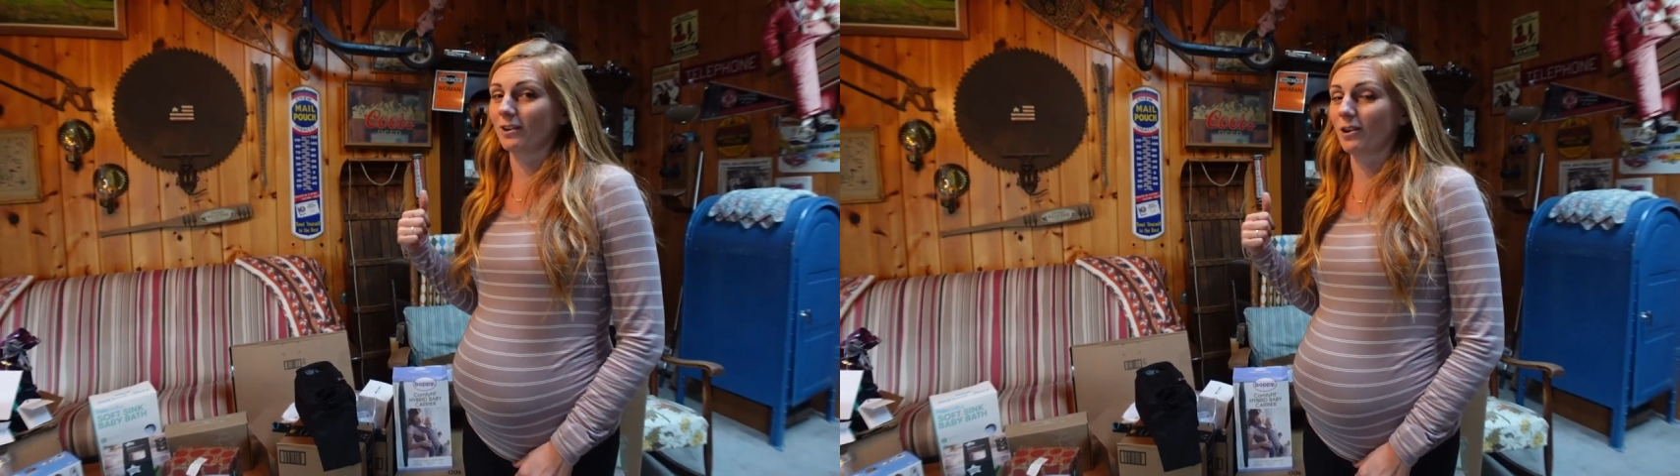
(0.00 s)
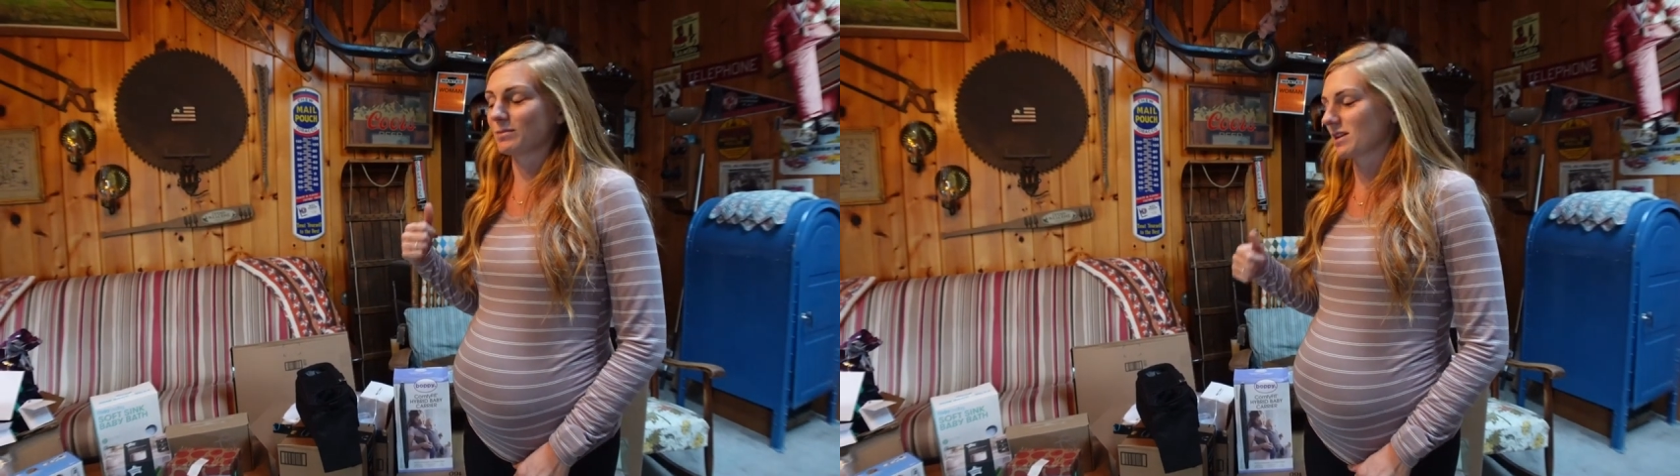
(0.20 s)

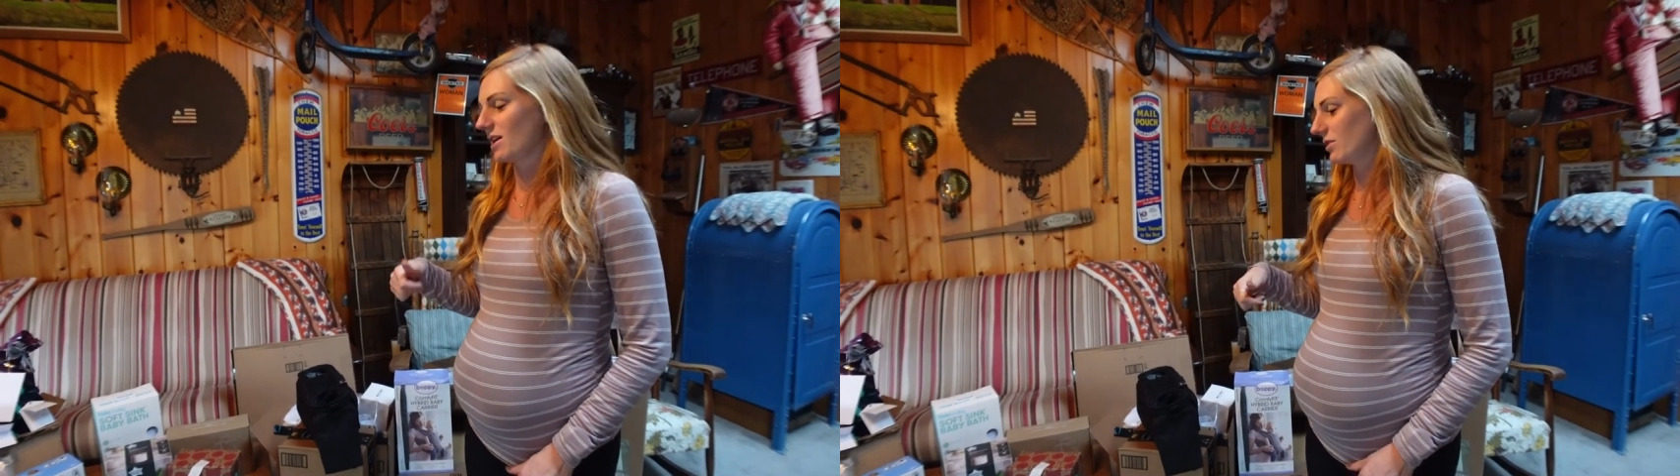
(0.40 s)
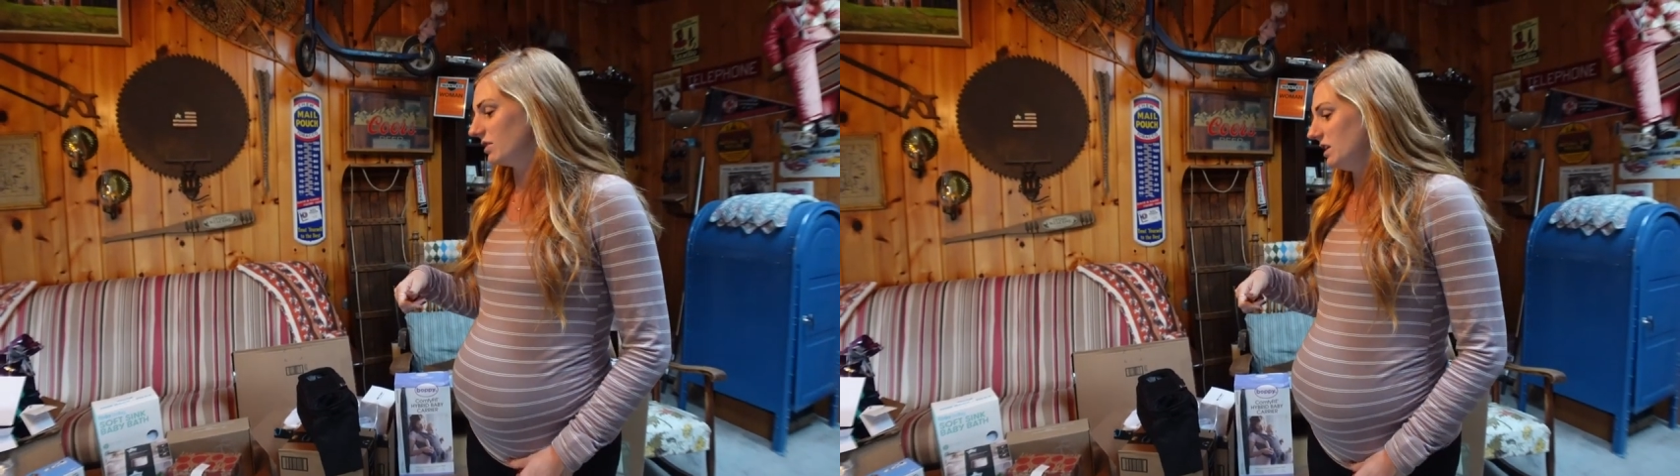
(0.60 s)
our
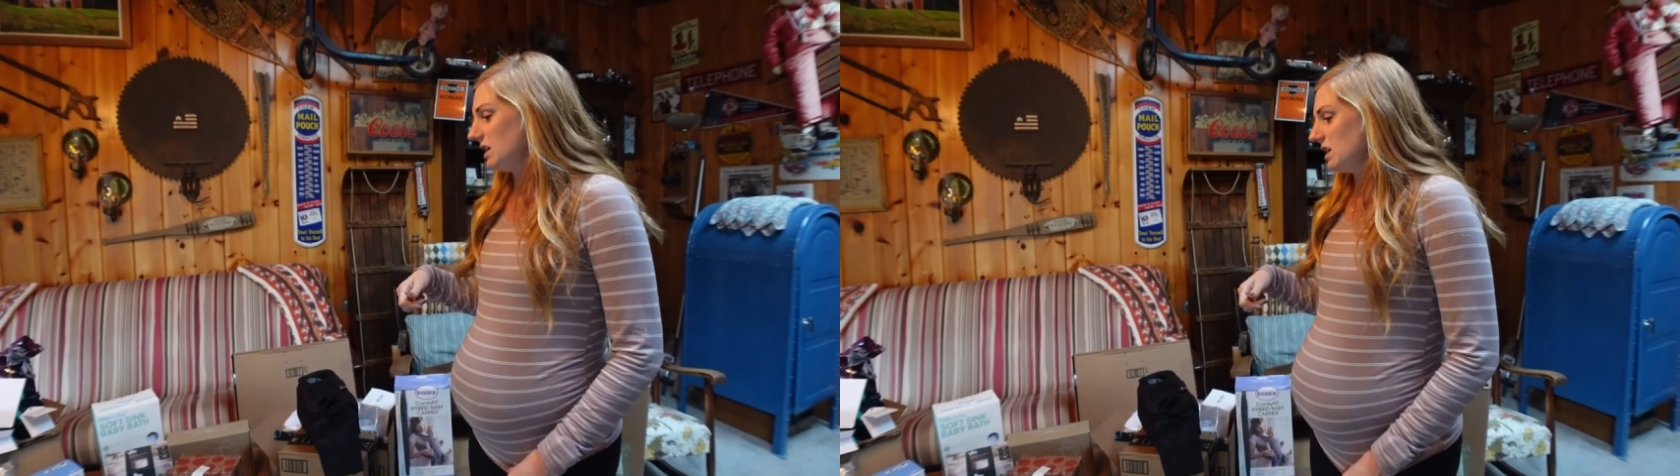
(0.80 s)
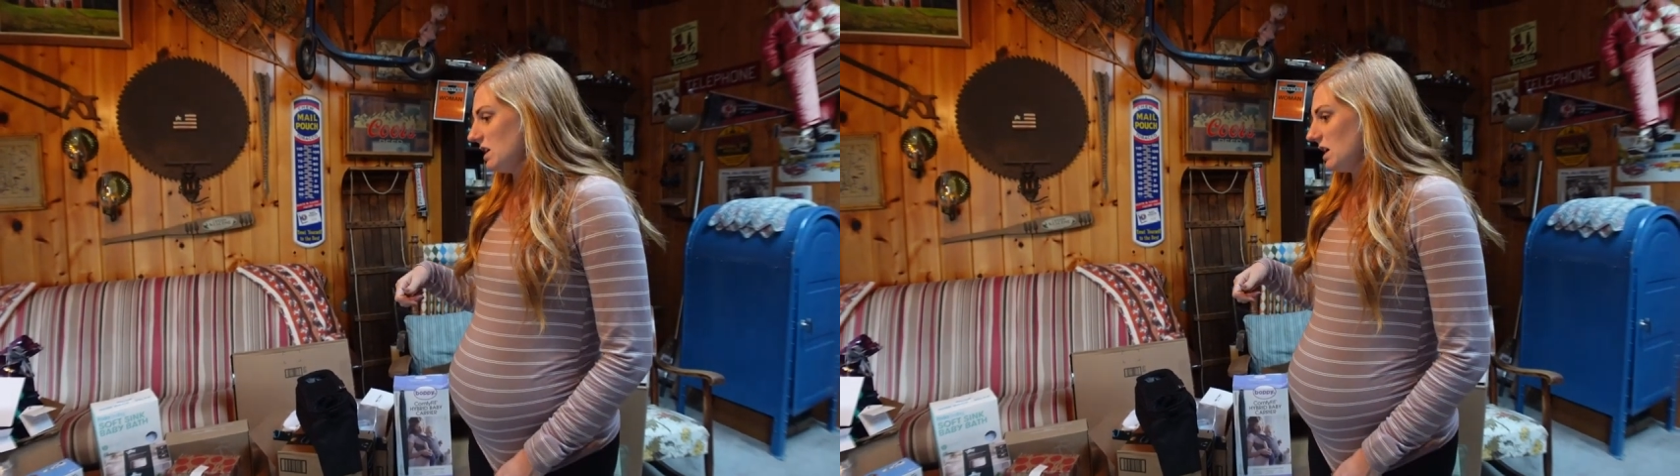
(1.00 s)
hometown.
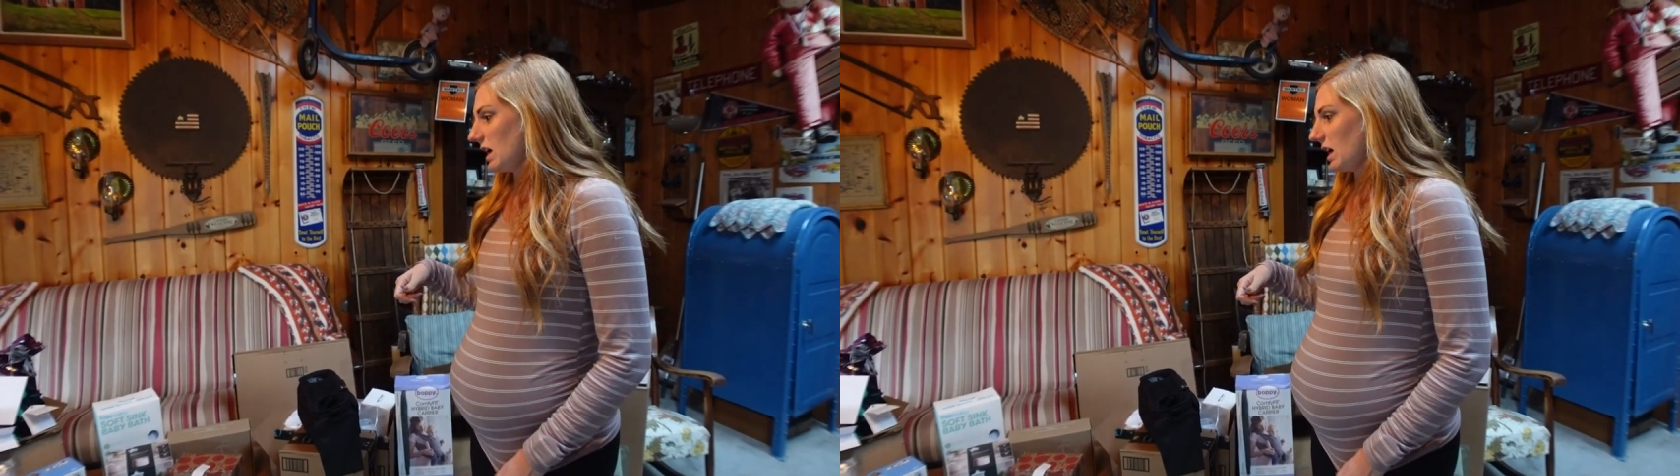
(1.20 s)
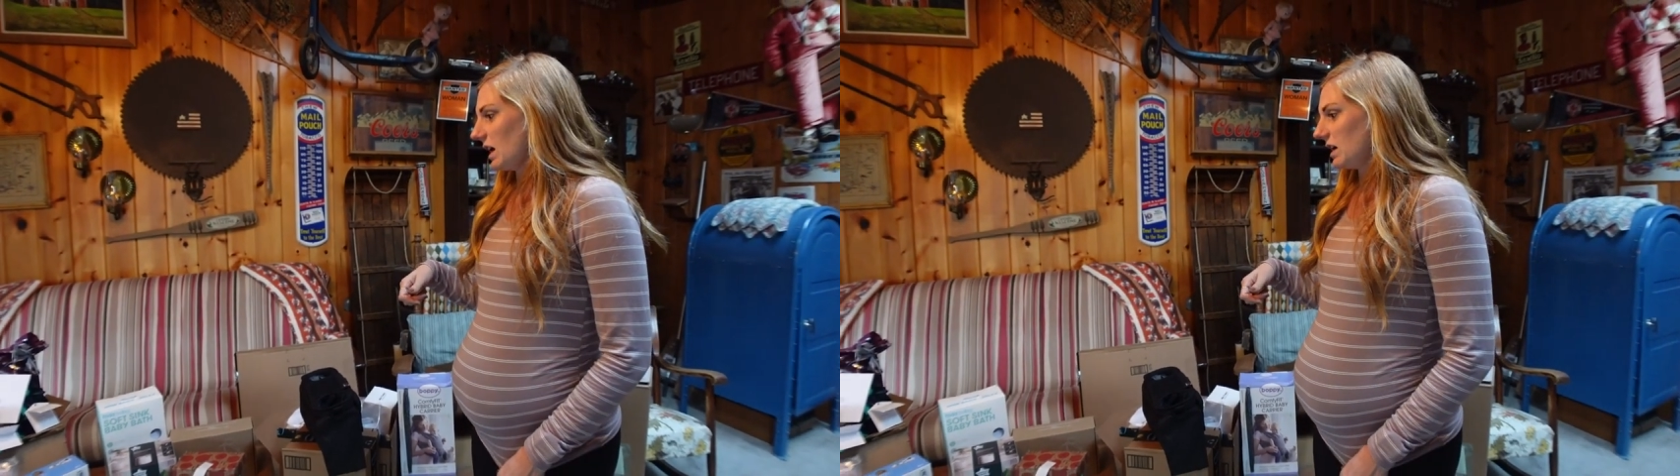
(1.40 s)

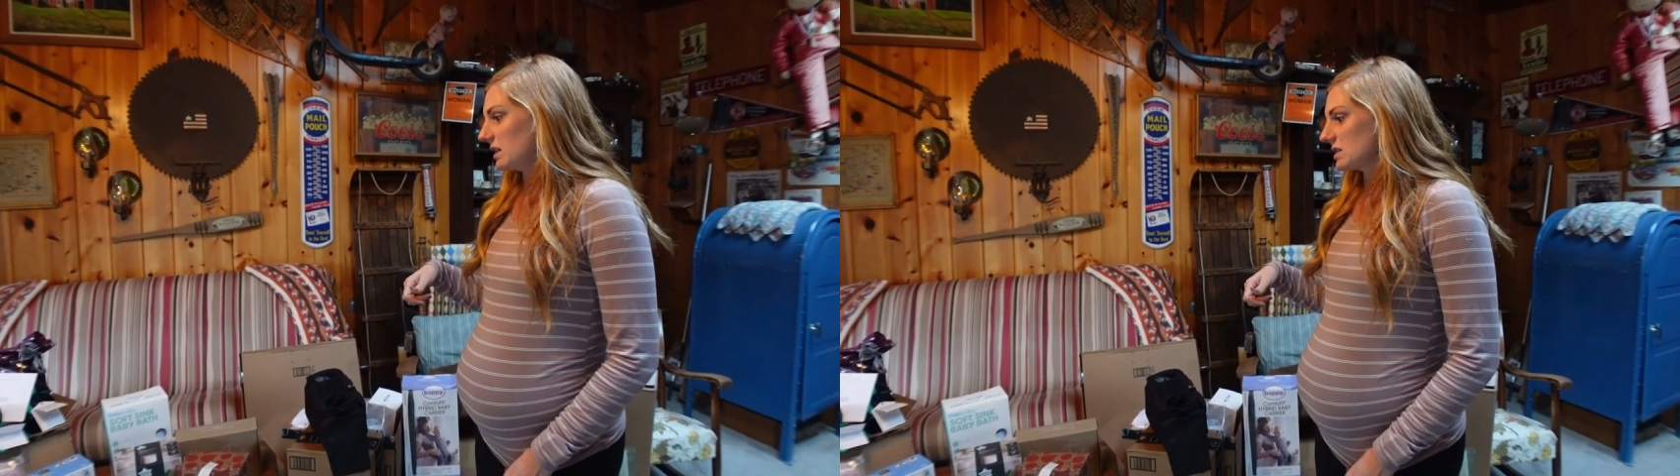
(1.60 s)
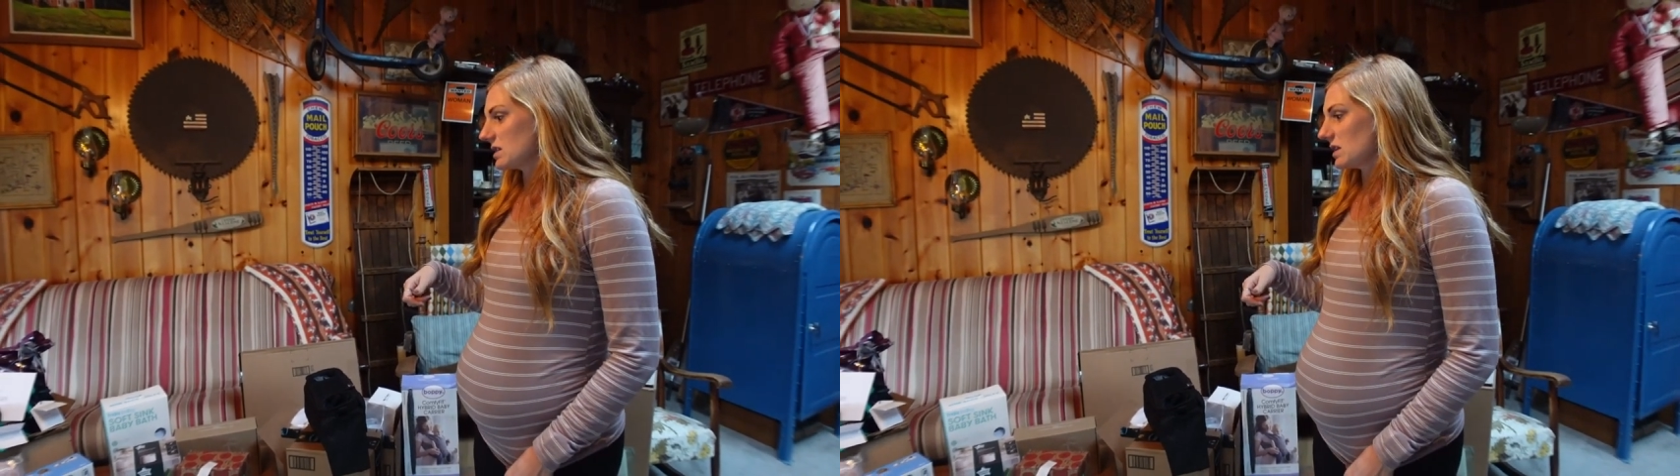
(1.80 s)

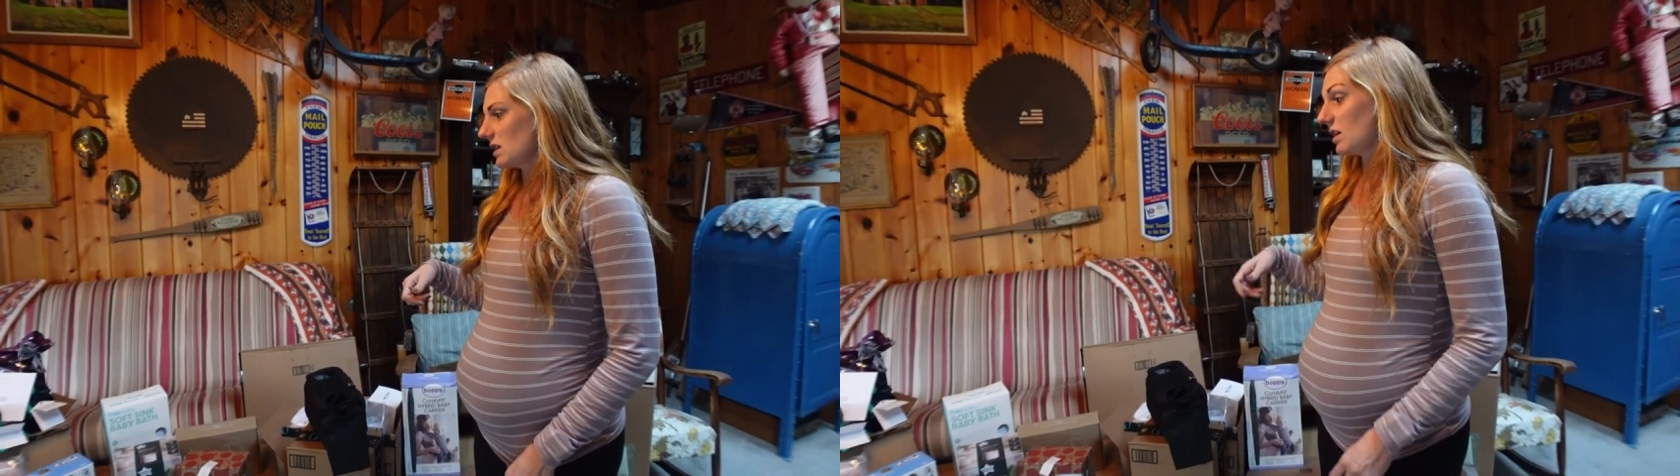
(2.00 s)
And